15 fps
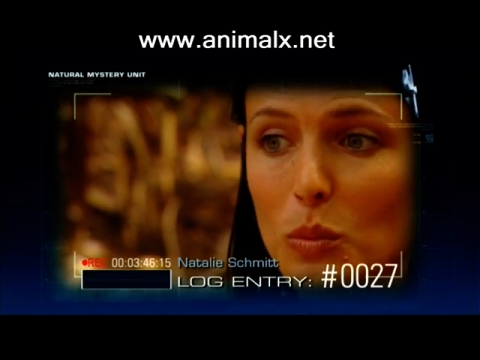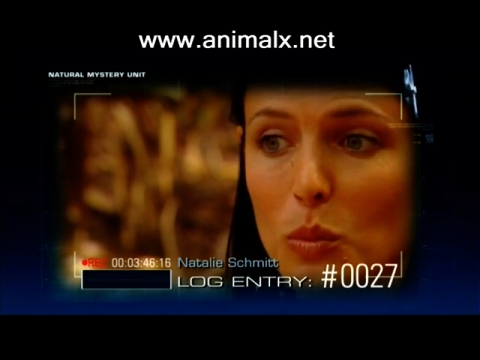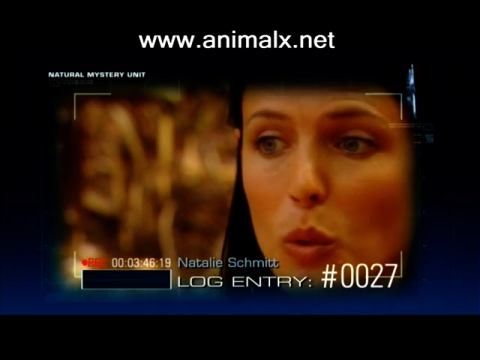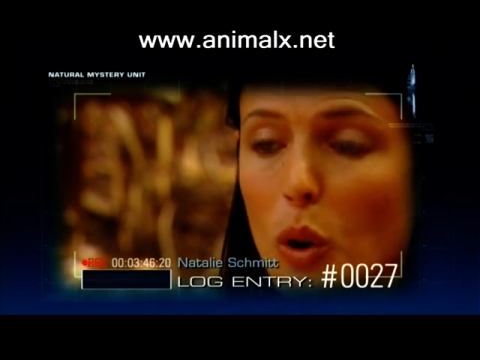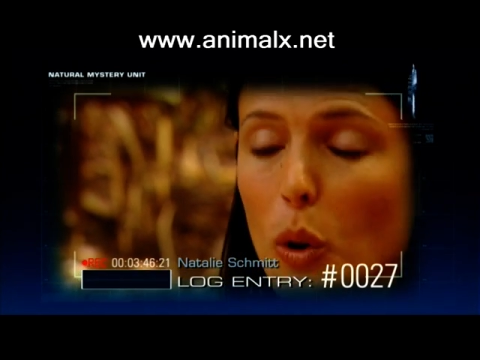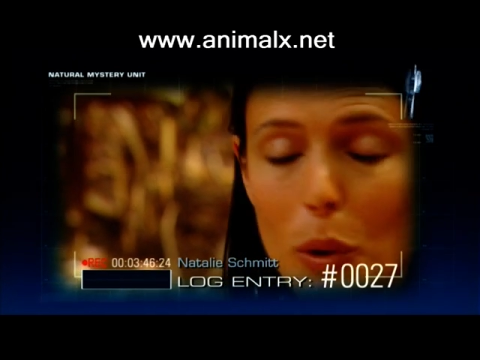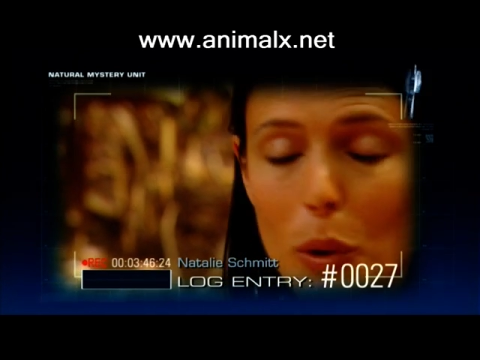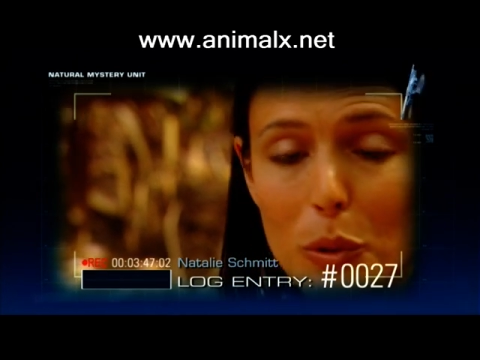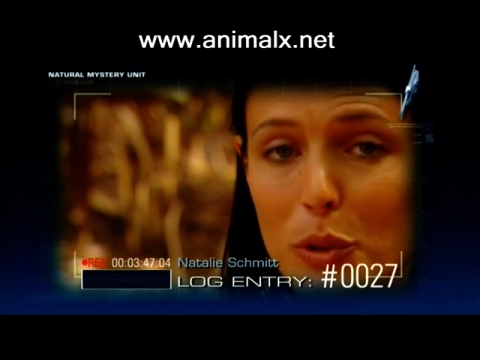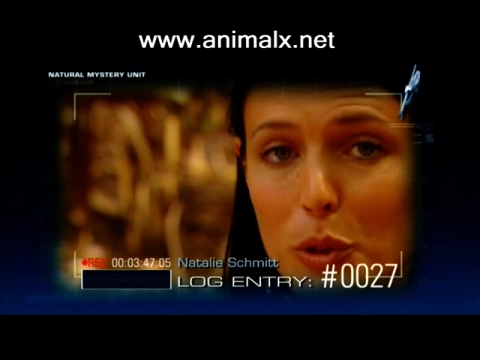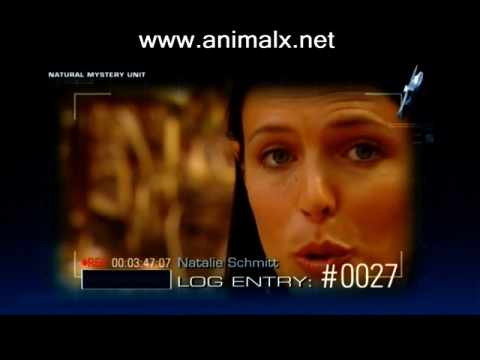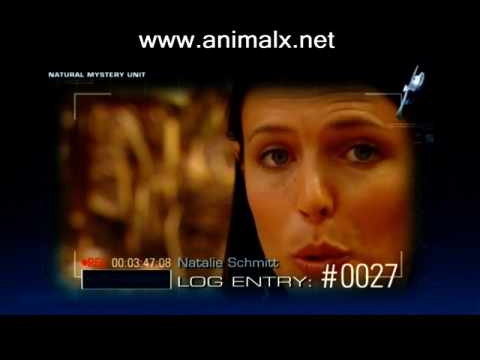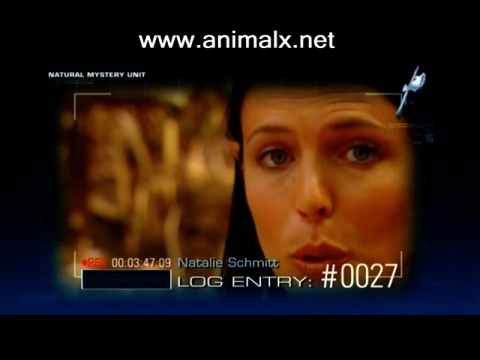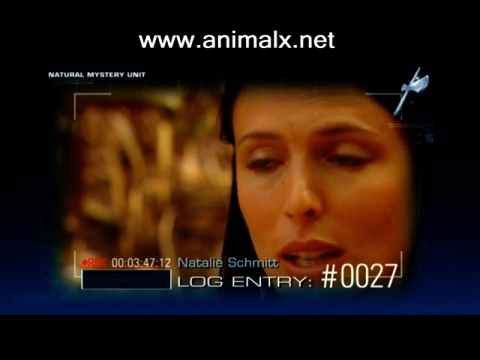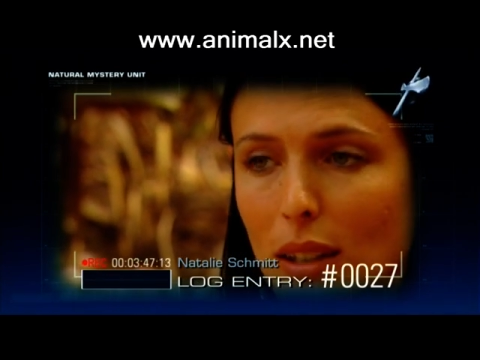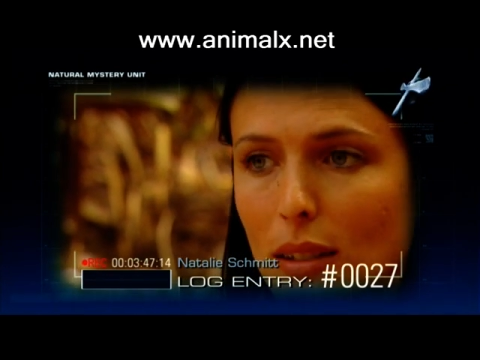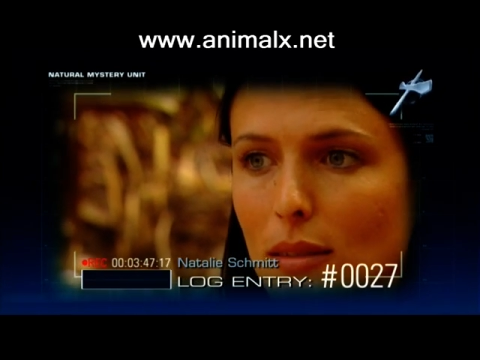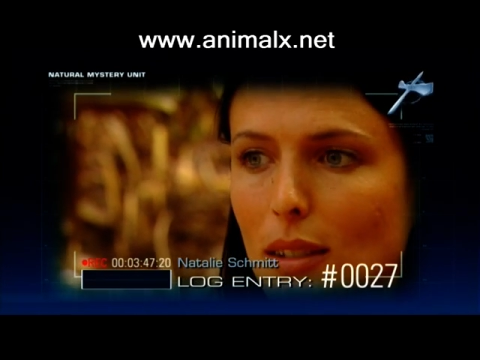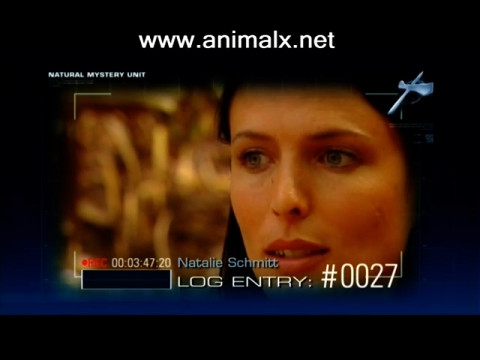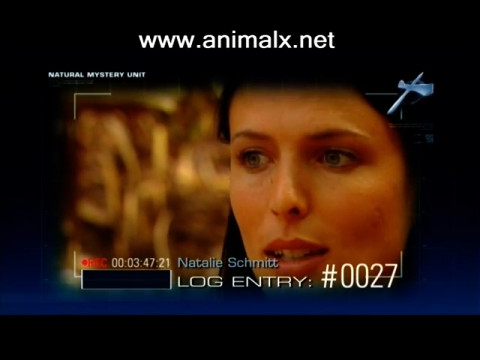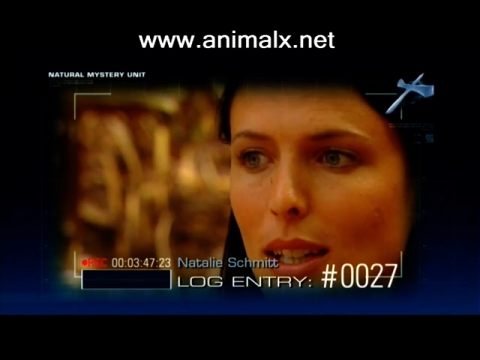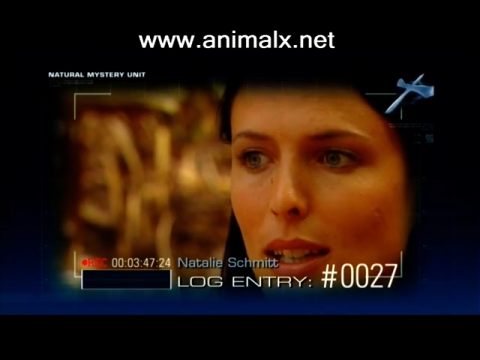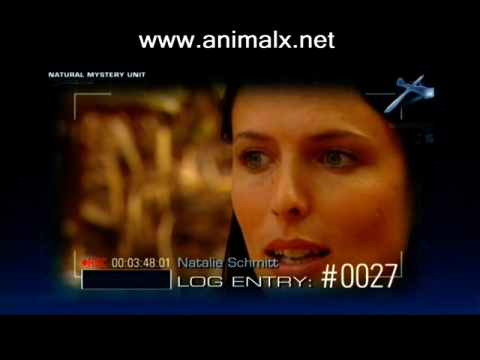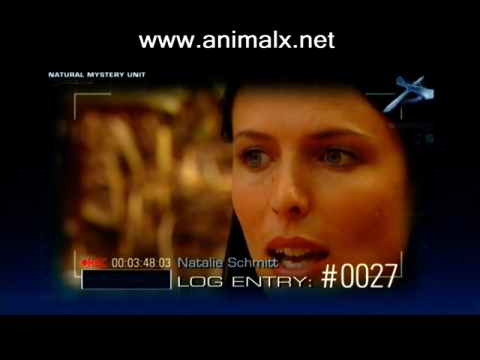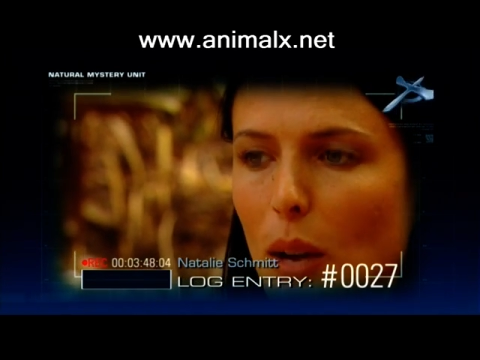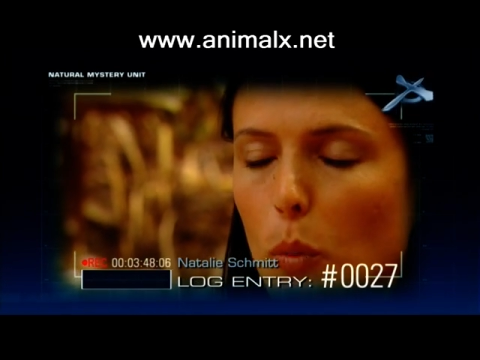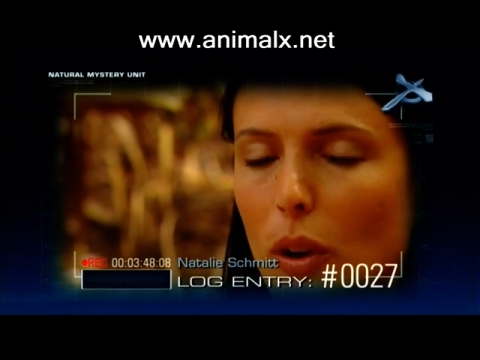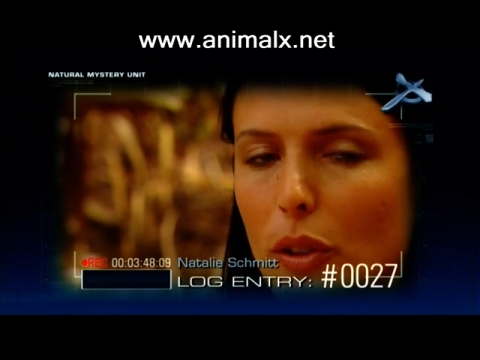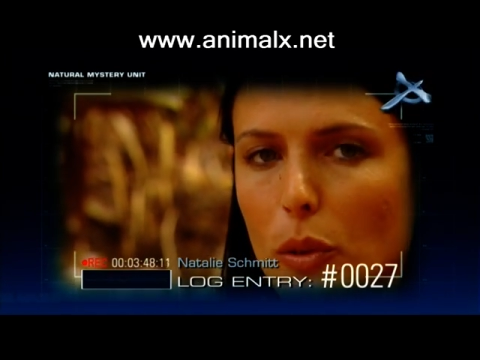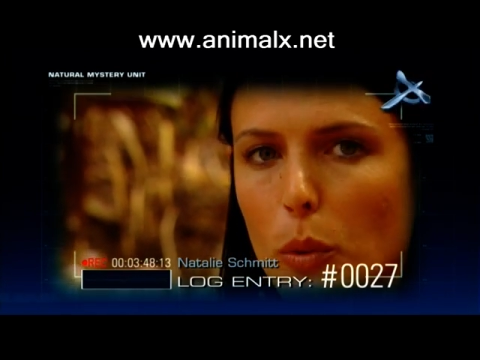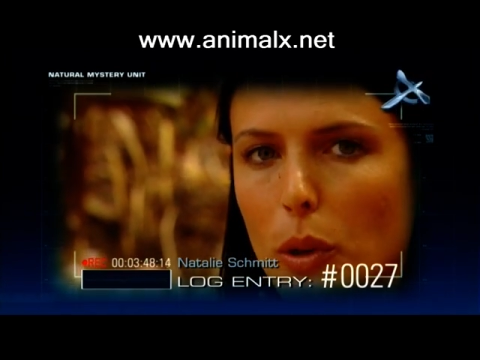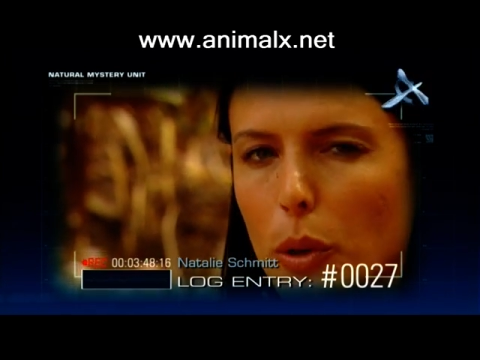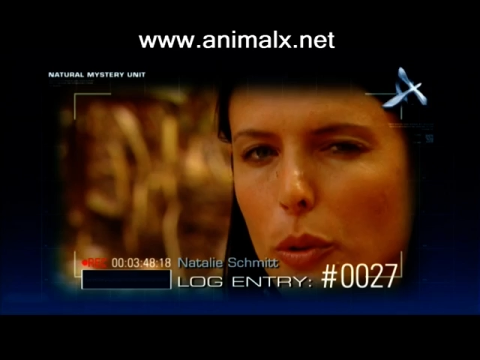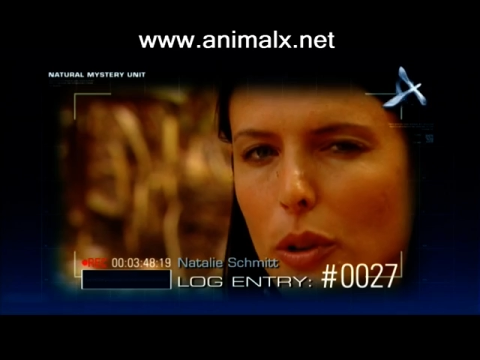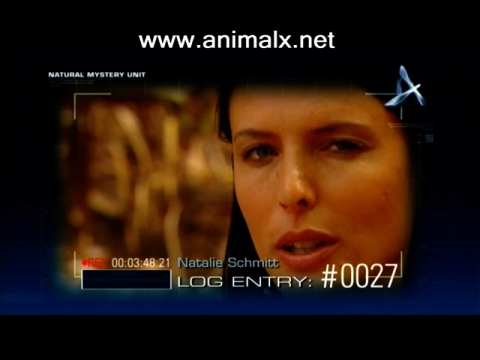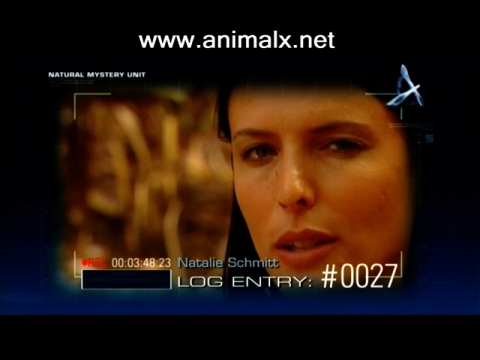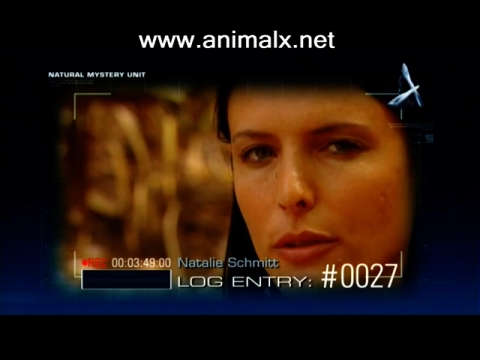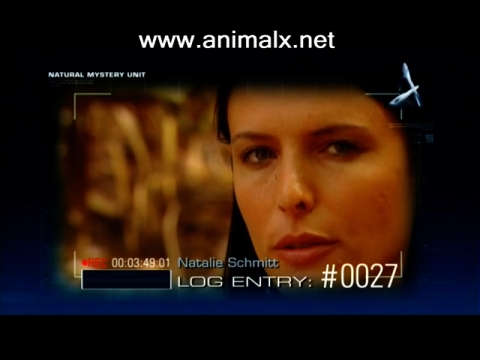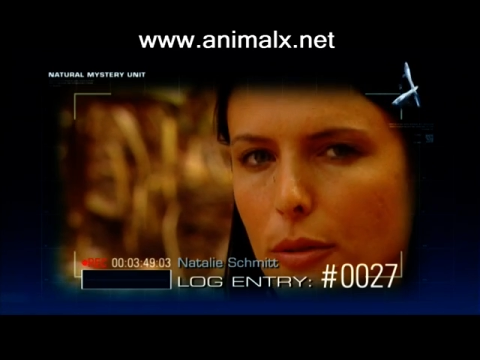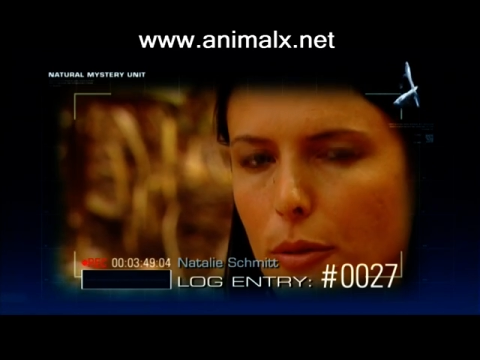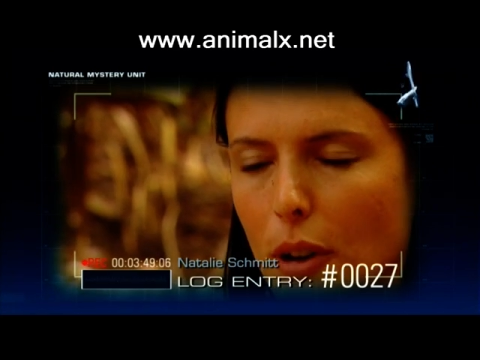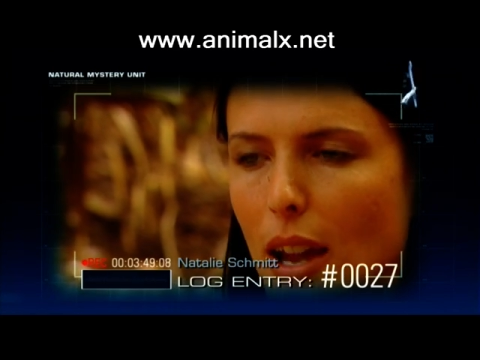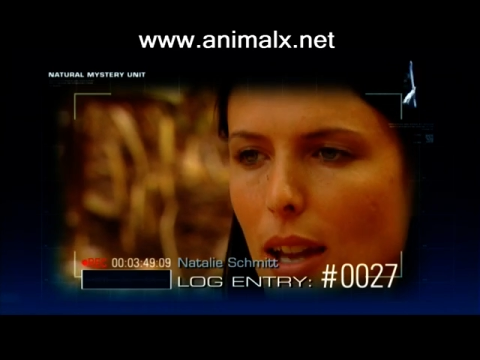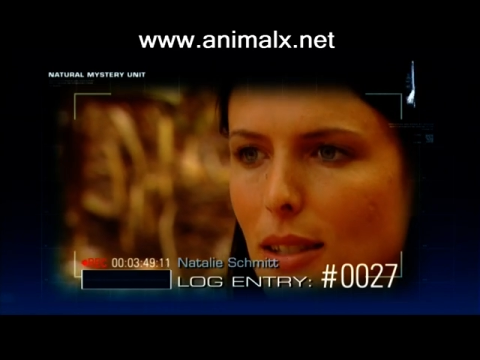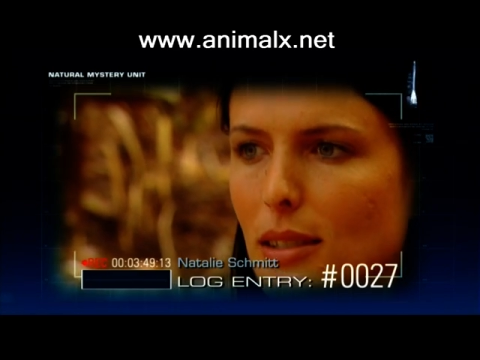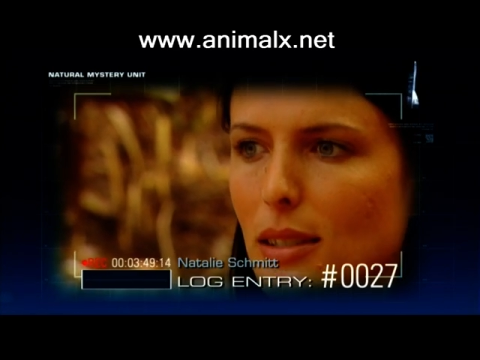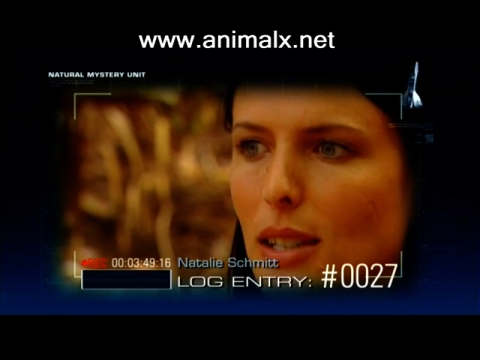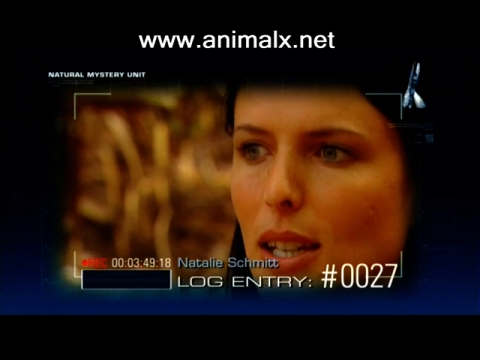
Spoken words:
what we were doing and whether we were any threat.